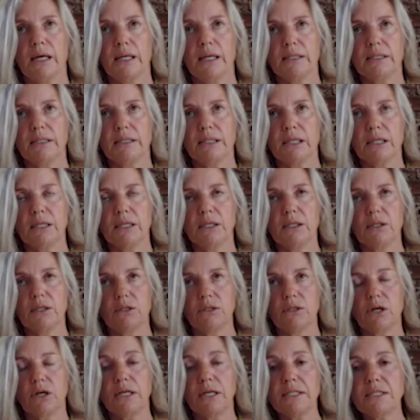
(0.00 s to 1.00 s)
And
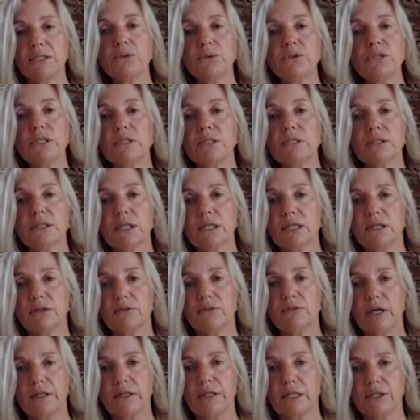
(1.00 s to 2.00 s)
I still didn't
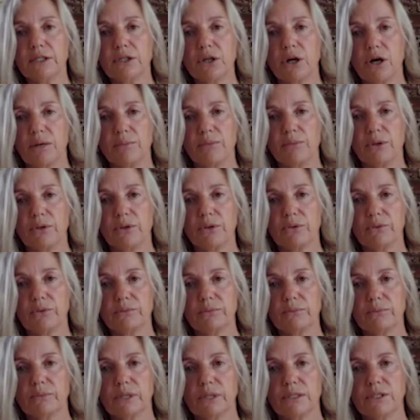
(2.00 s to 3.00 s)
leave at that time, though.
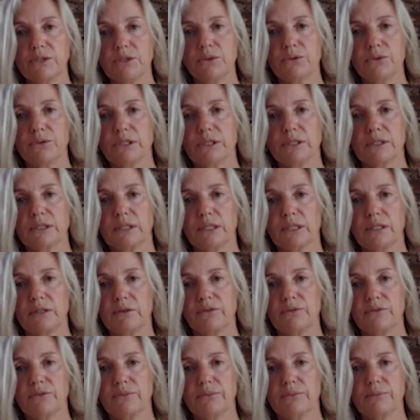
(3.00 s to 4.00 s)
I still didn't
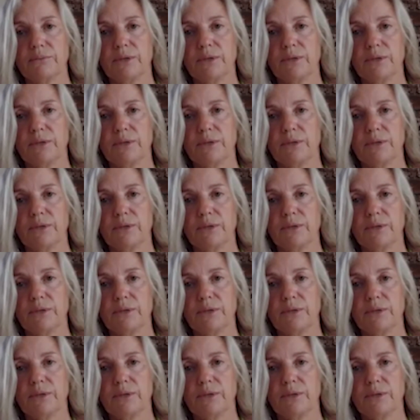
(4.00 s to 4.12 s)
leave.